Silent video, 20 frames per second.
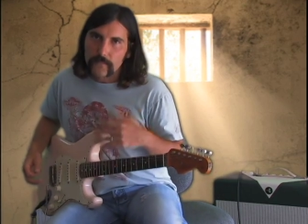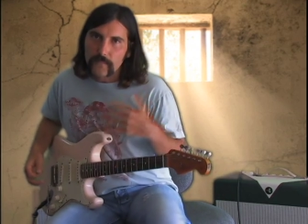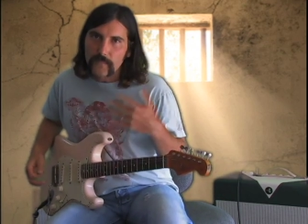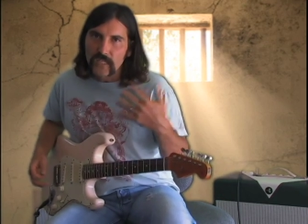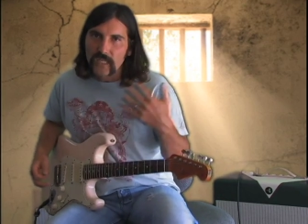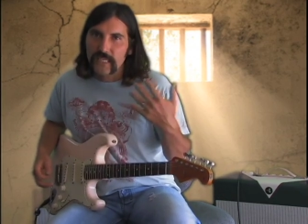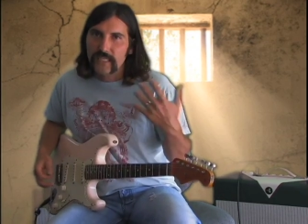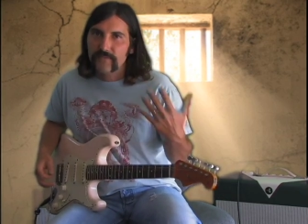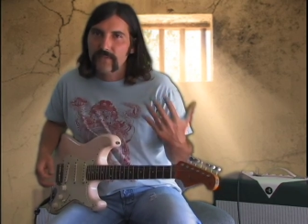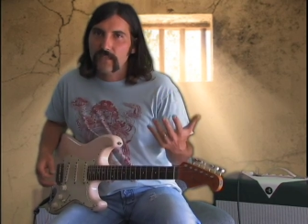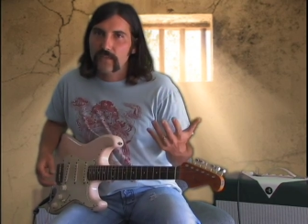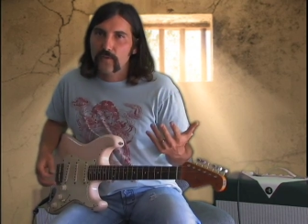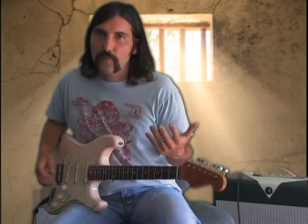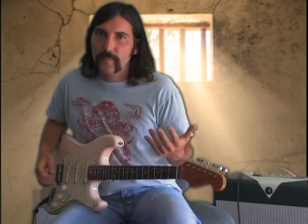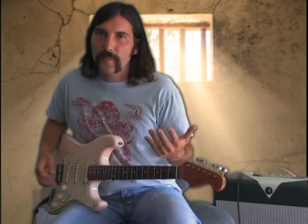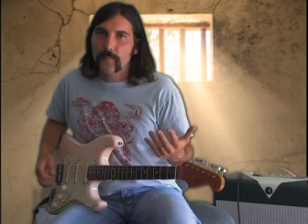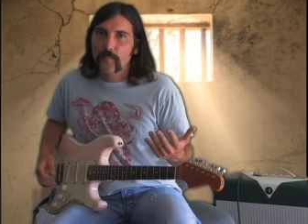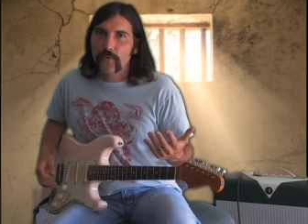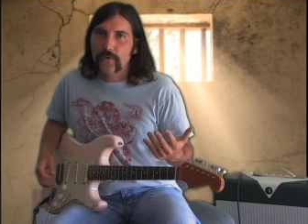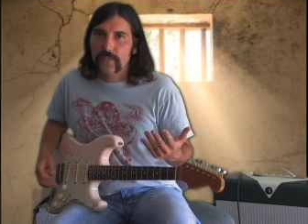It gives it a little
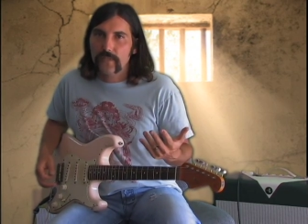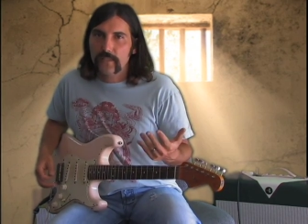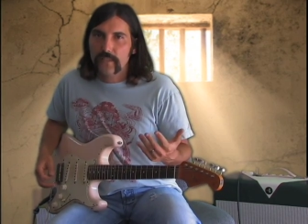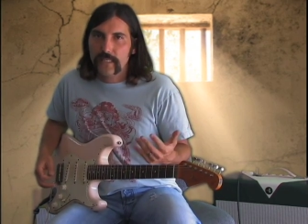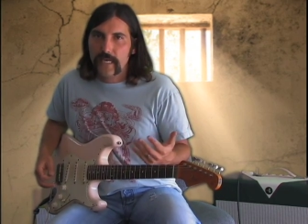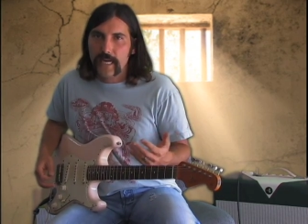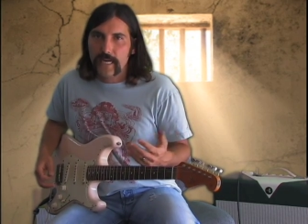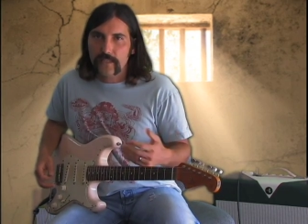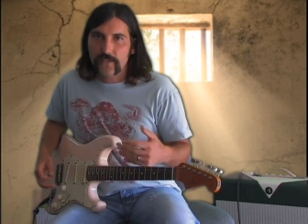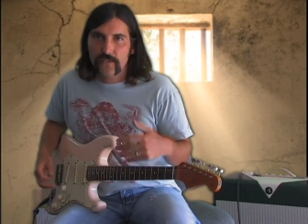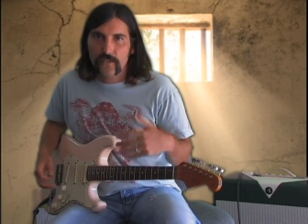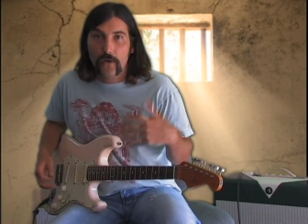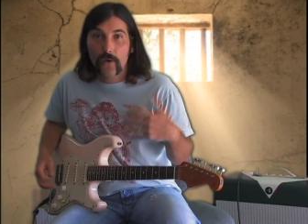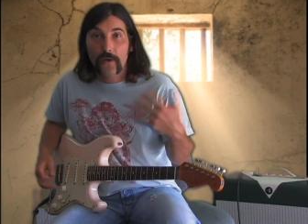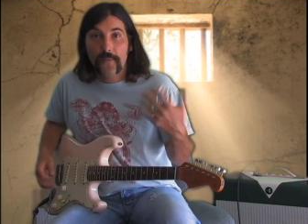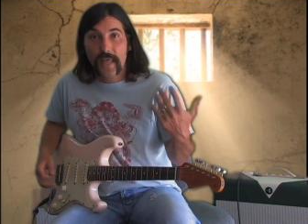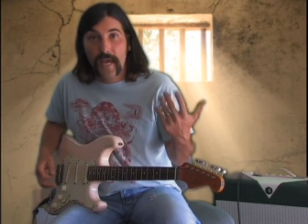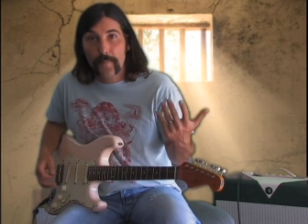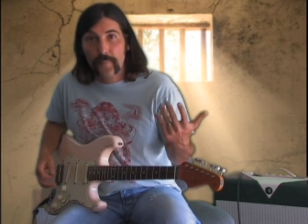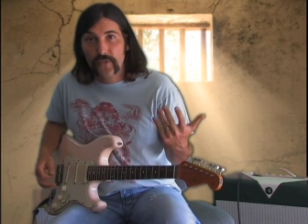bit more sustain. So
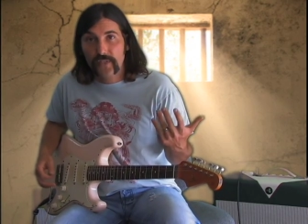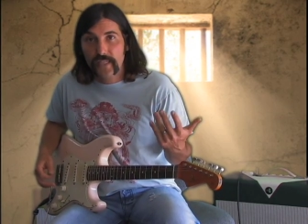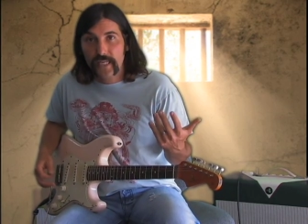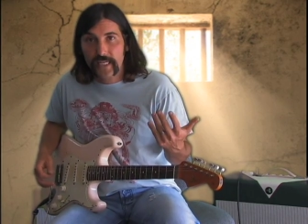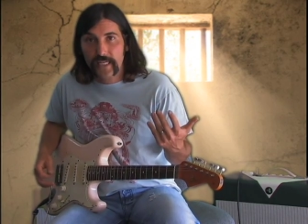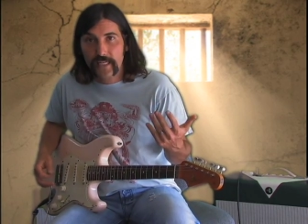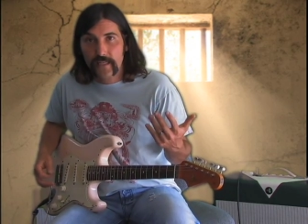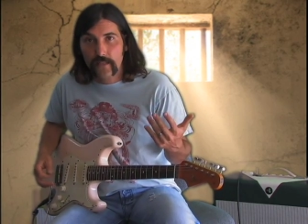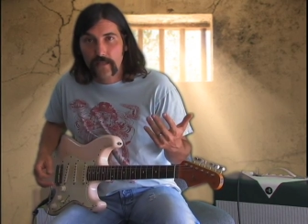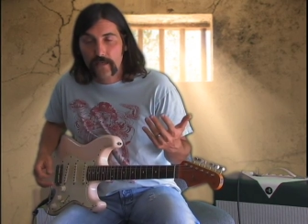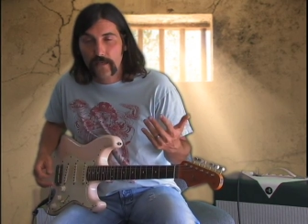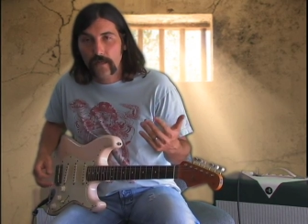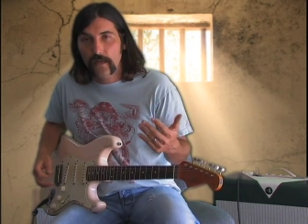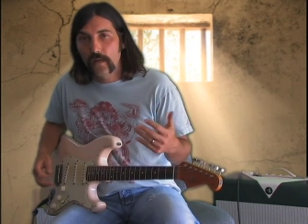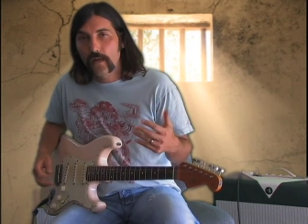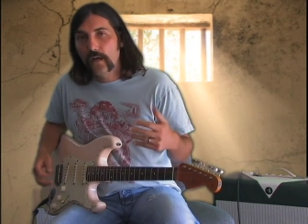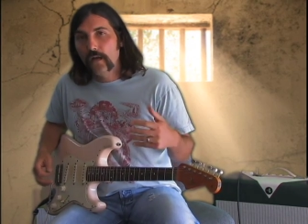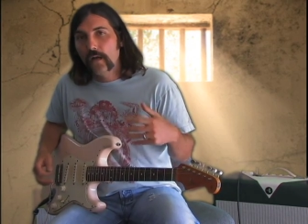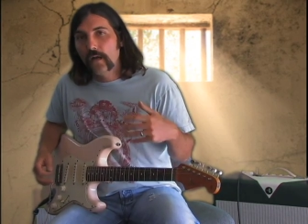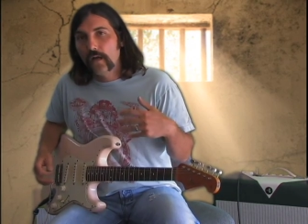on that particular
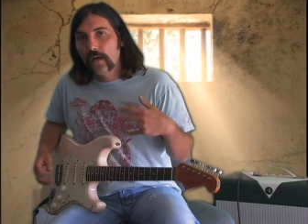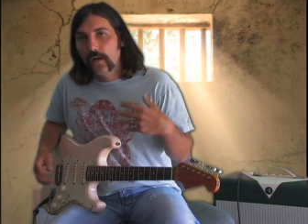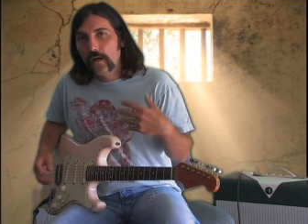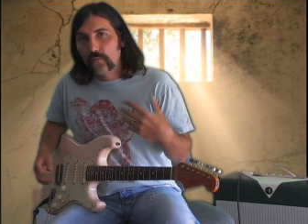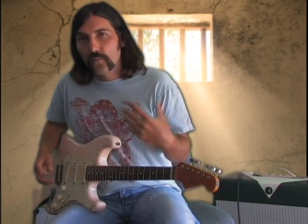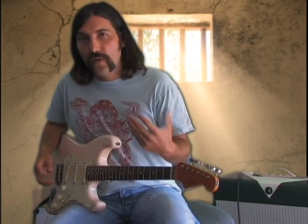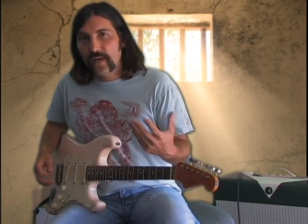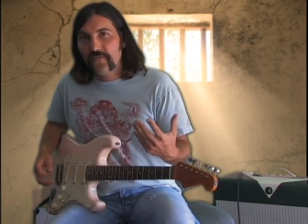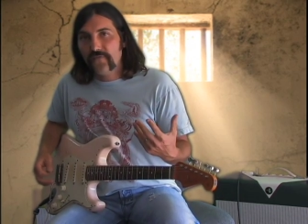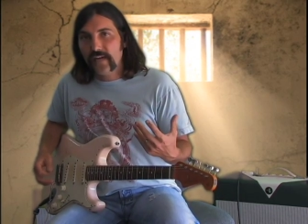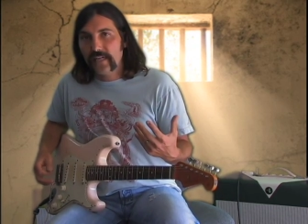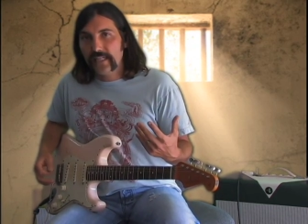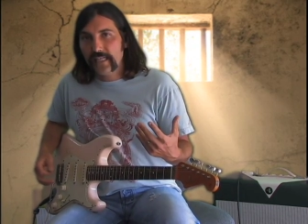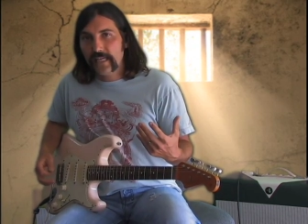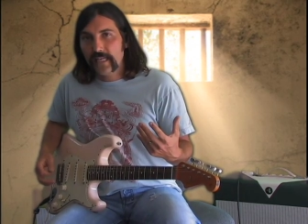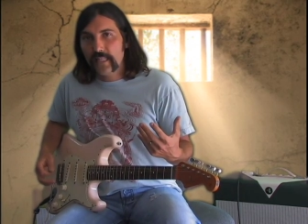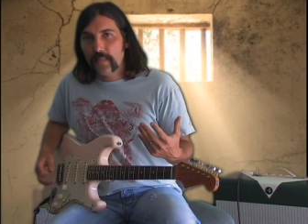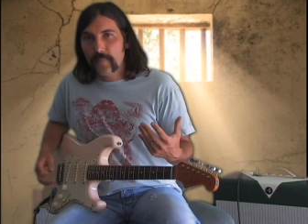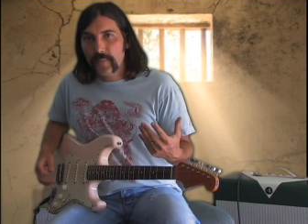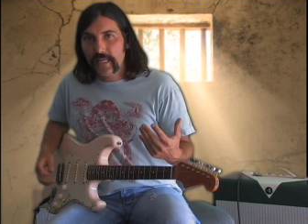riff I
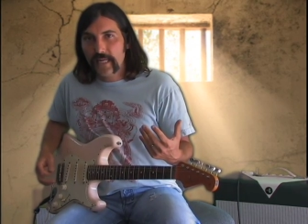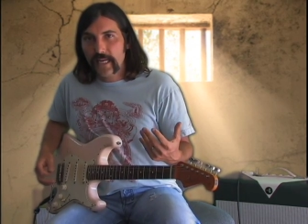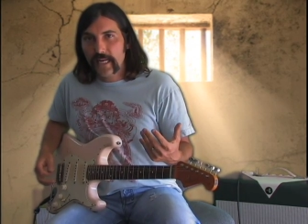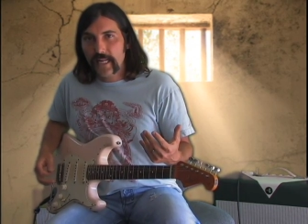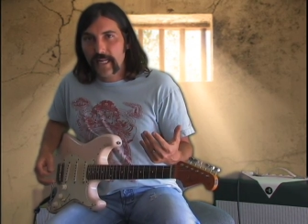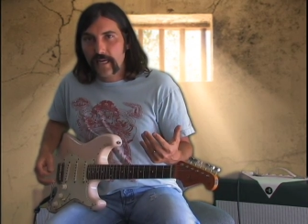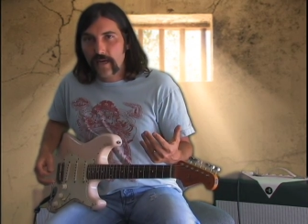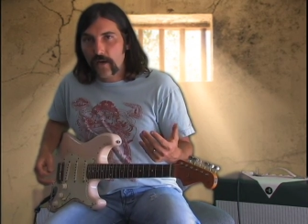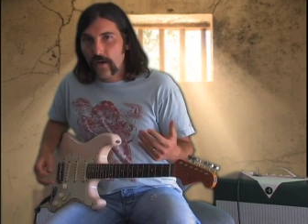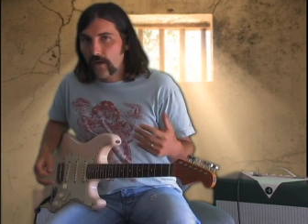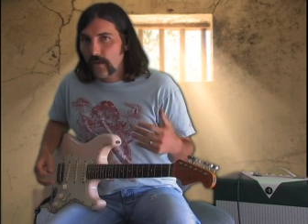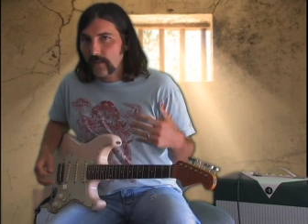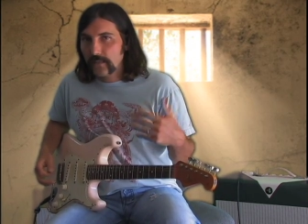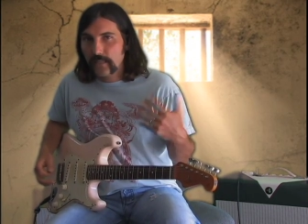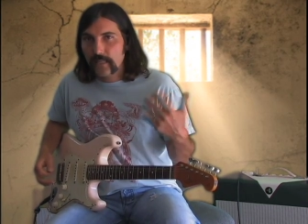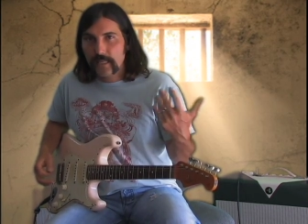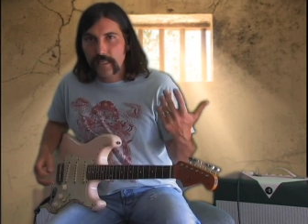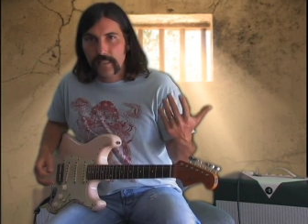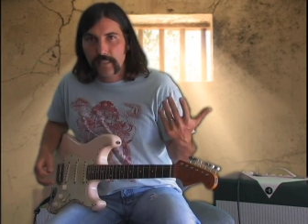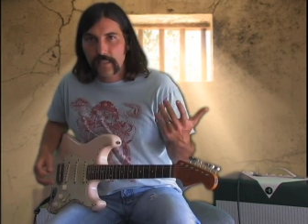did in the beginning, all
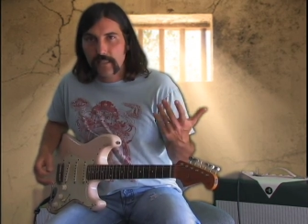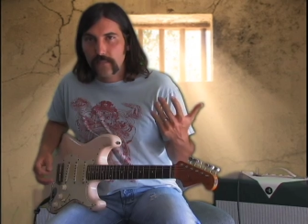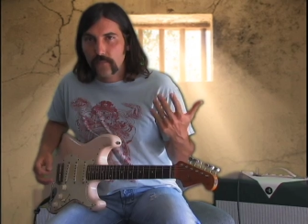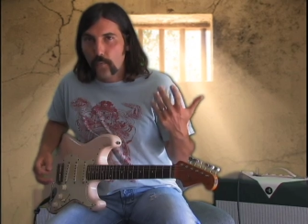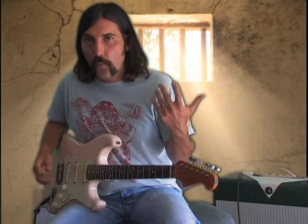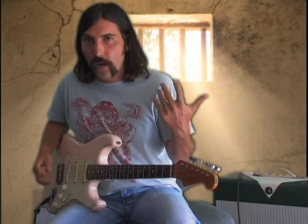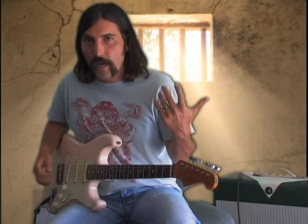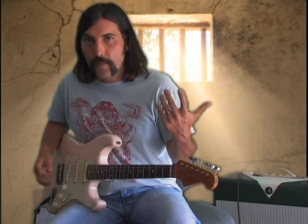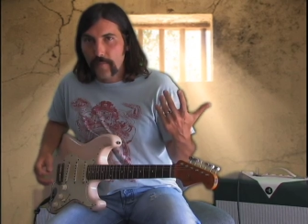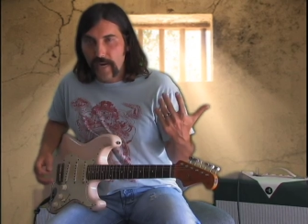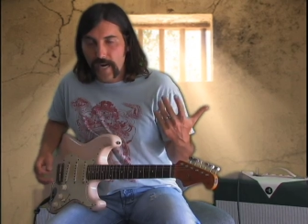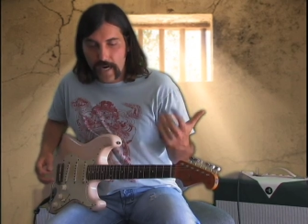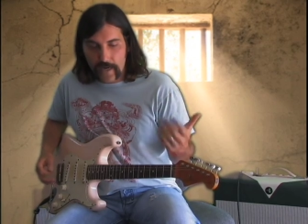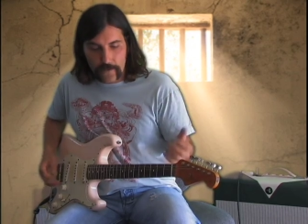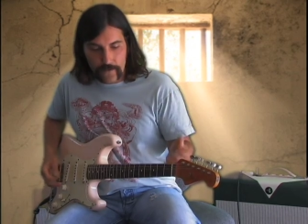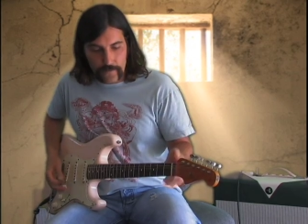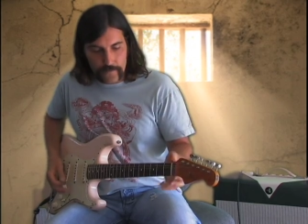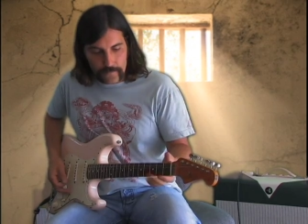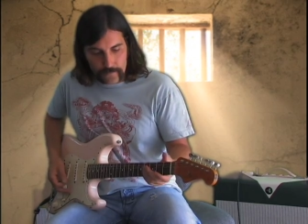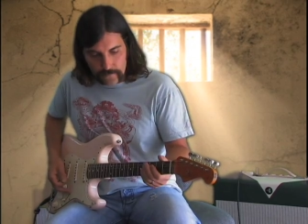it is one
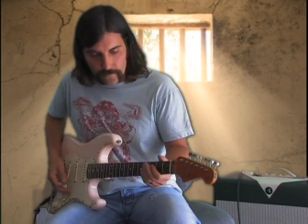pattern.